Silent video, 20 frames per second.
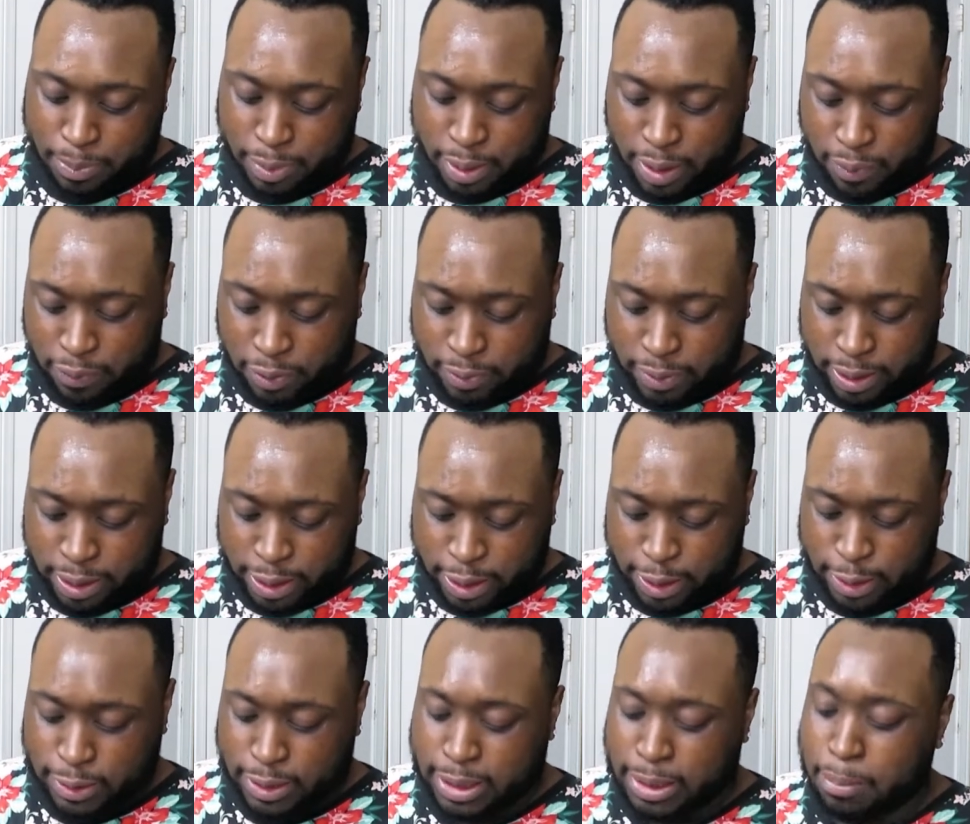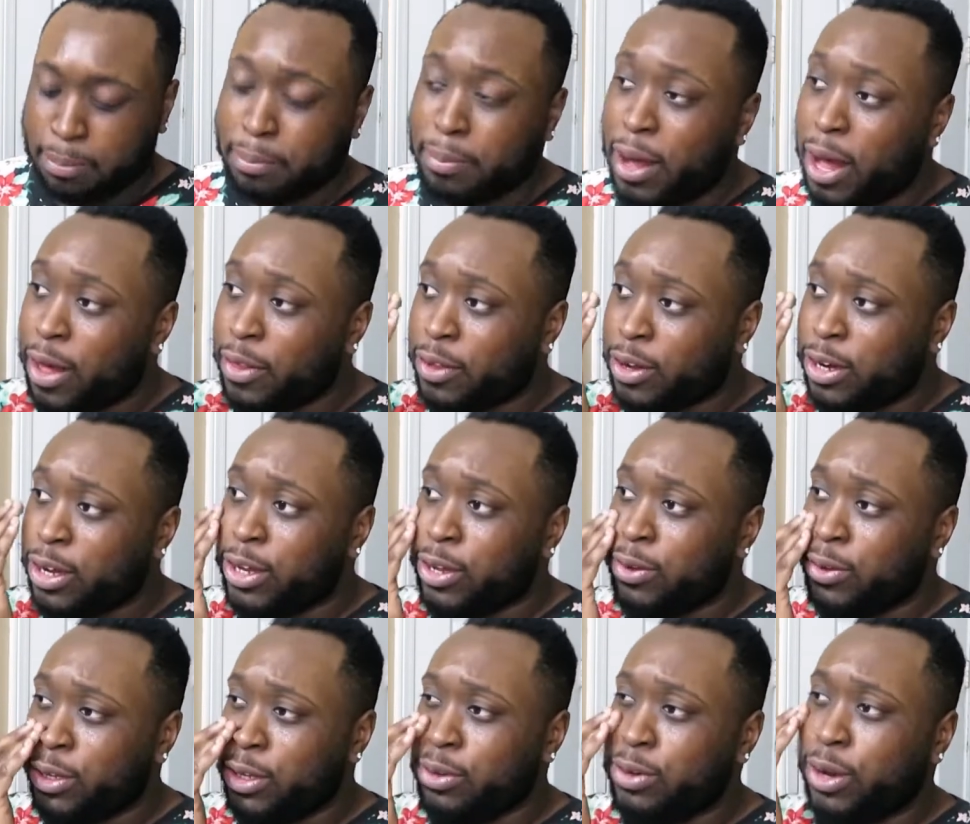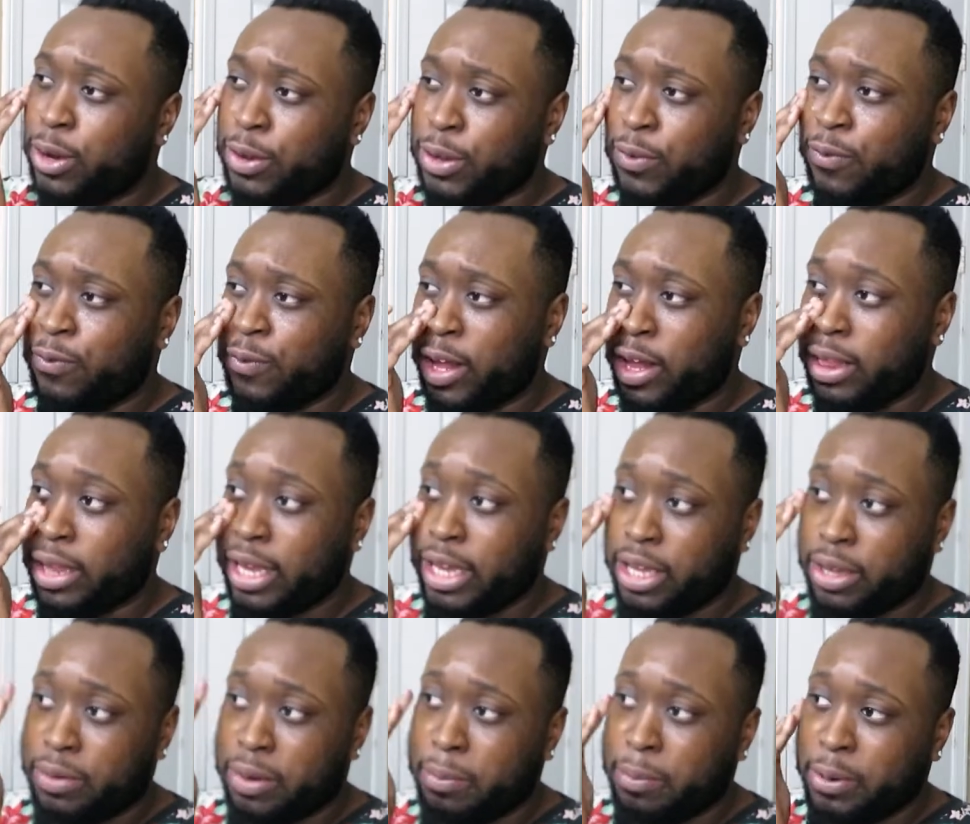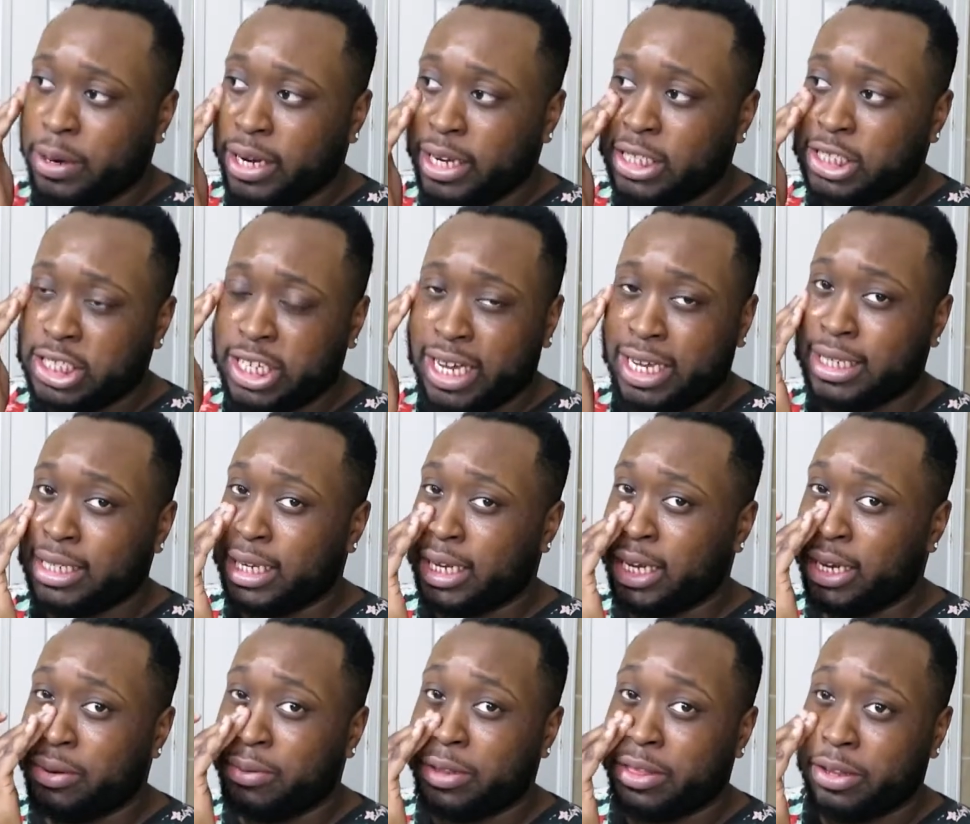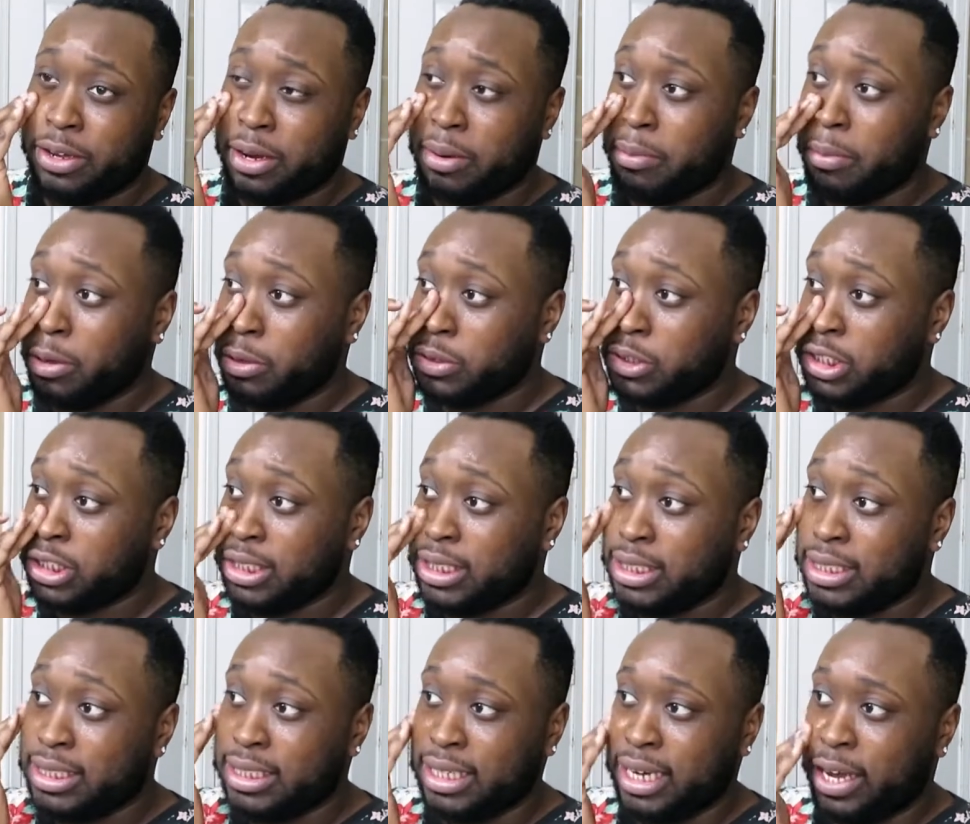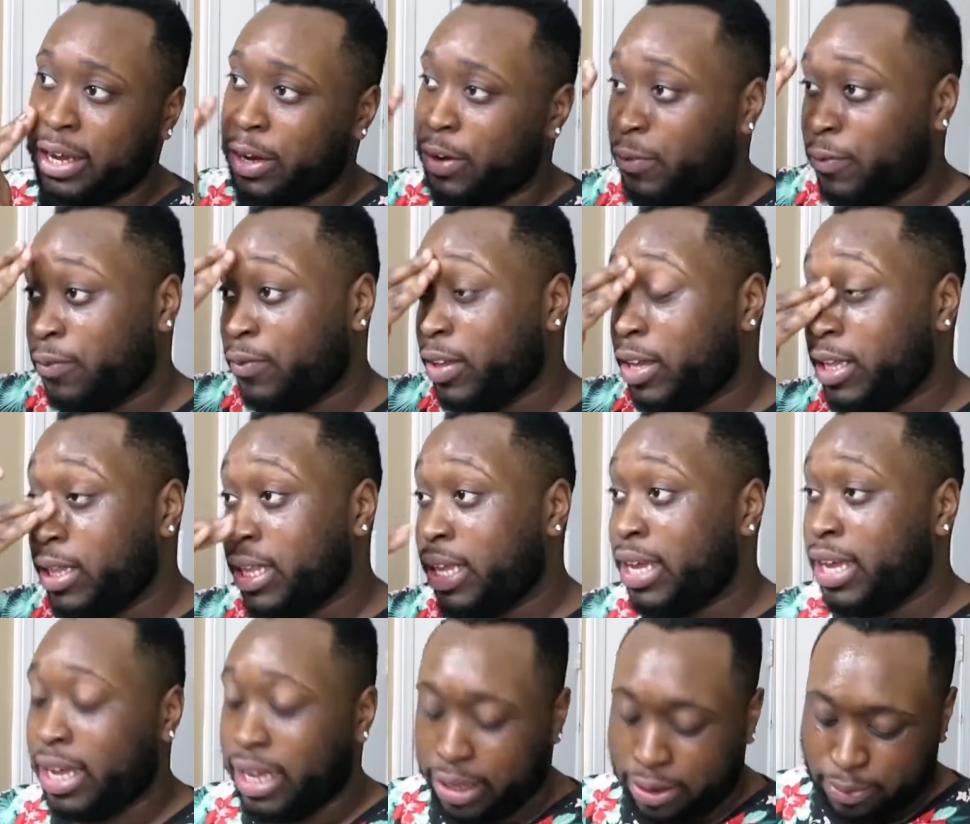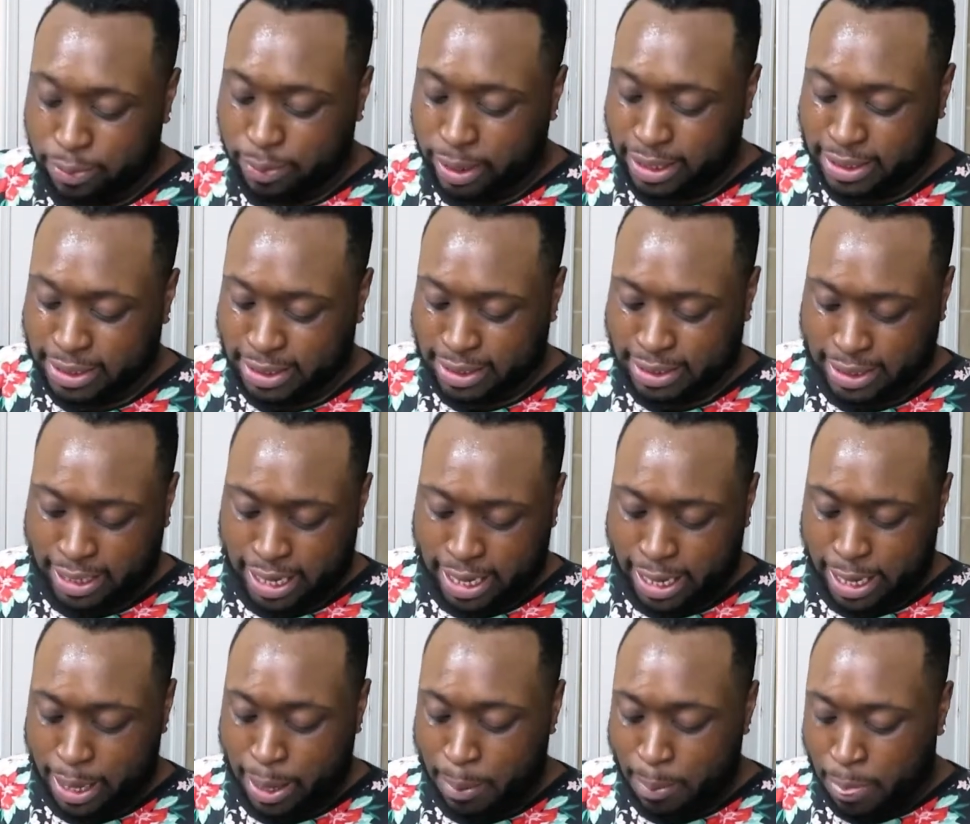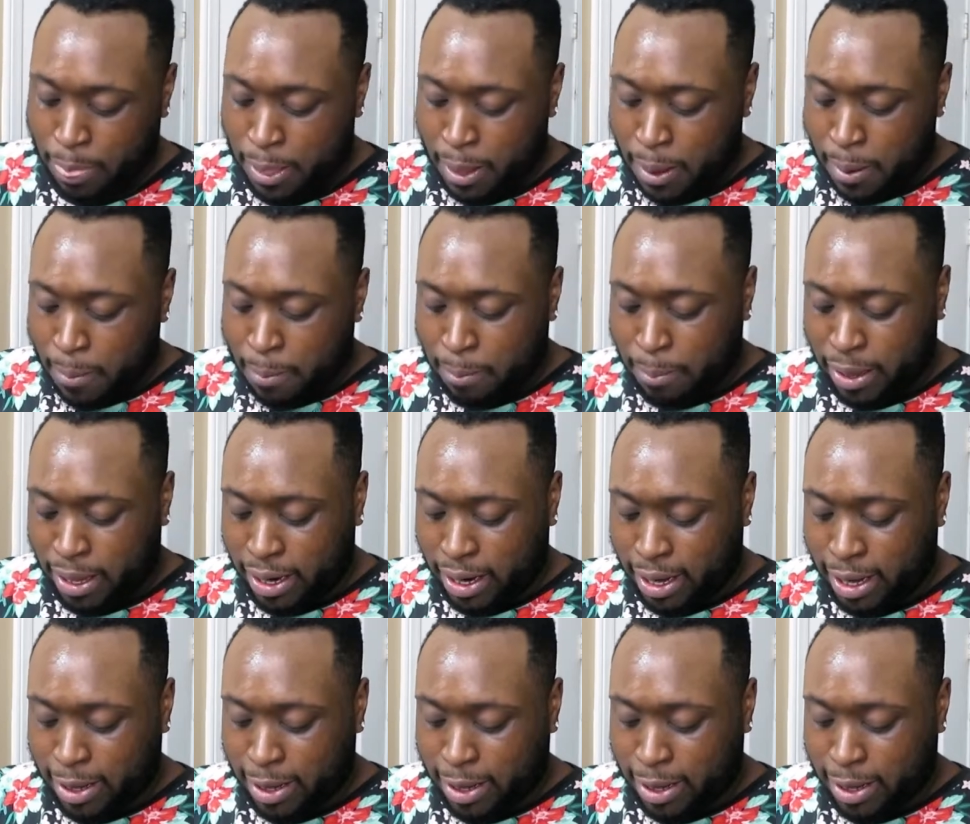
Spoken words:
never really used to bother you. You know, you felt like you were pretty checked in with your emotions and how you're feeling and rate-tay. But